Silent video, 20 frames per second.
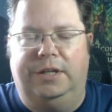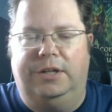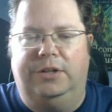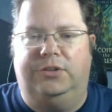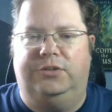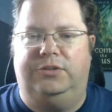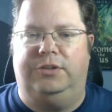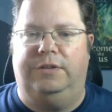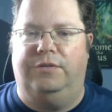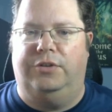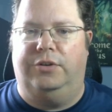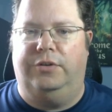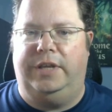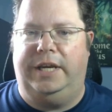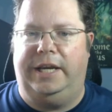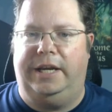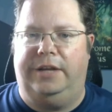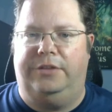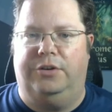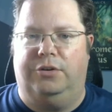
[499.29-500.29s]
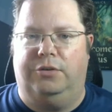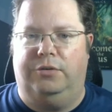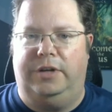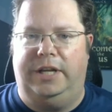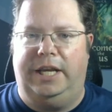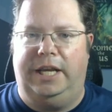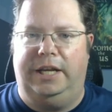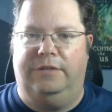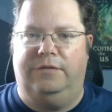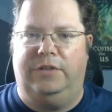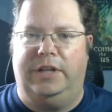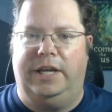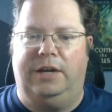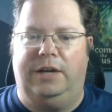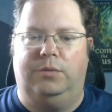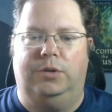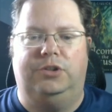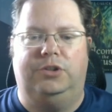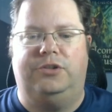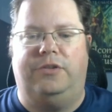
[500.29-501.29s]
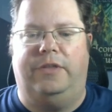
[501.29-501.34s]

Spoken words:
So even though they had their own native language,